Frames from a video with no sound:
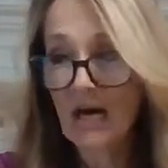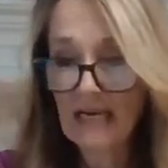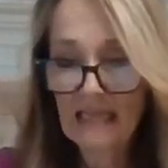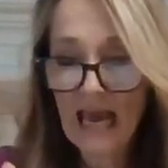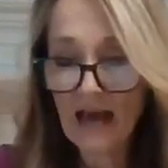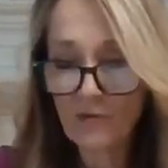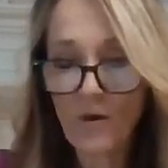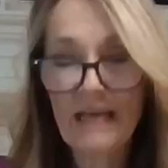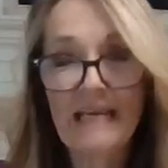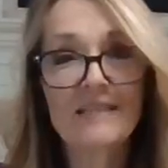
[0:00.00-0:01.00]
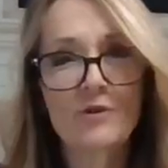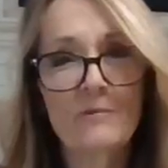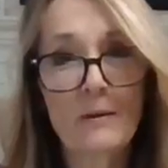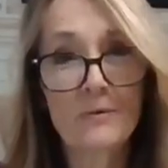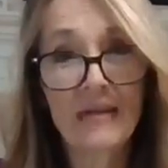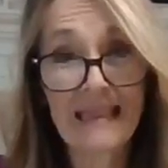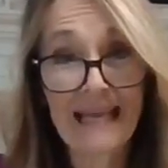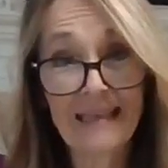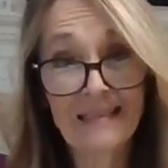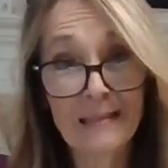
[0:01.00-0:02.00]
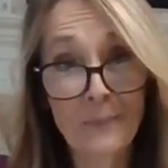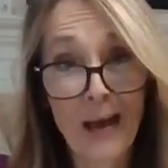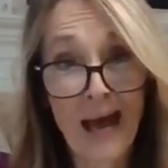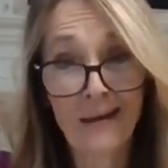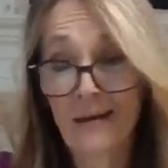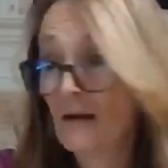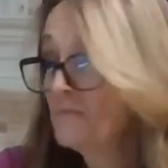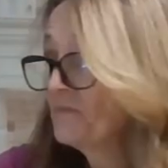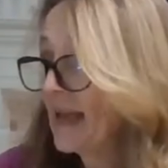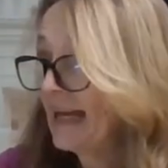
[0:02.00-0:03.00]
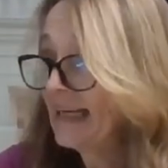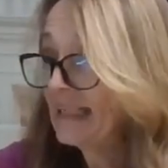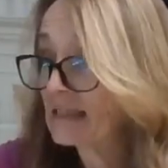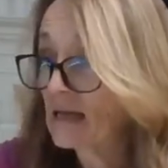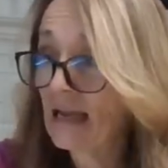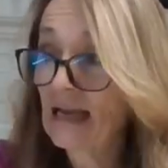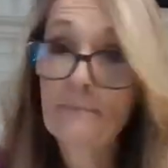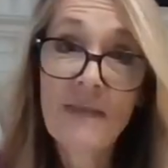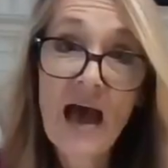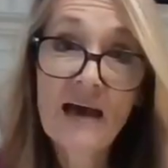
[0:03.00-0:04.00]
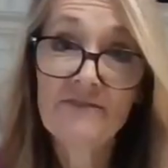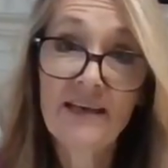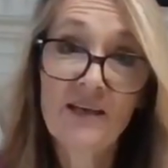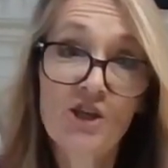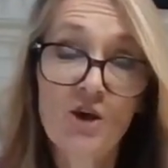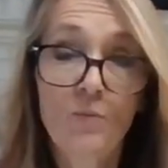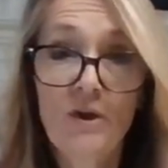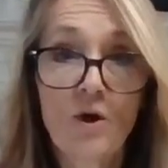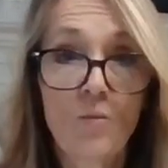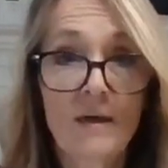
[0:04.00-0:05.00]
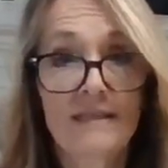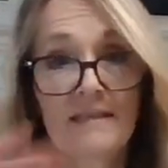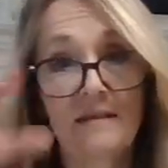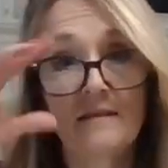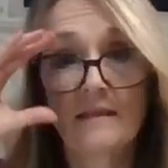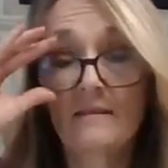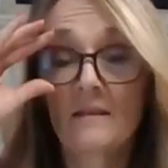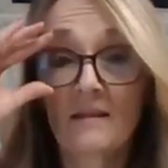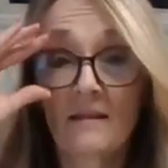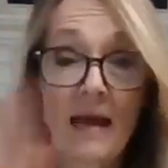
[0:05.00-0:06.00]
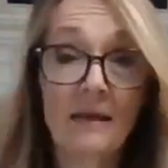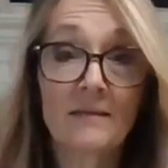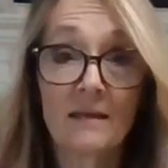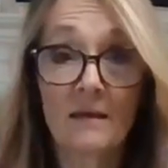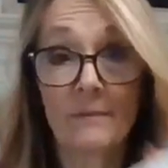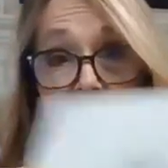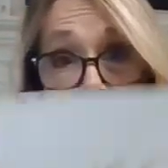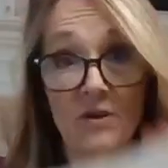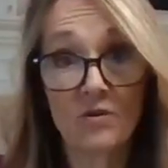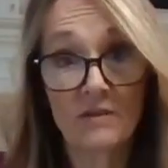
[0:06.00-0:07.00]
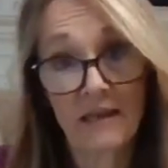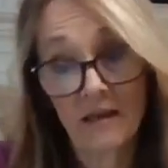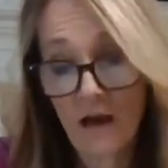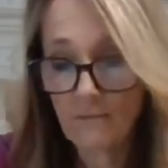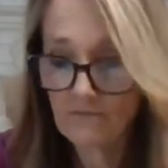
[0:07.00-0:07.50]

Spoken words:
And the other one is to remember that that's the back, and it's like a matte finish, and we don't want to stick the stencil to that because then it'll be difficult to get up.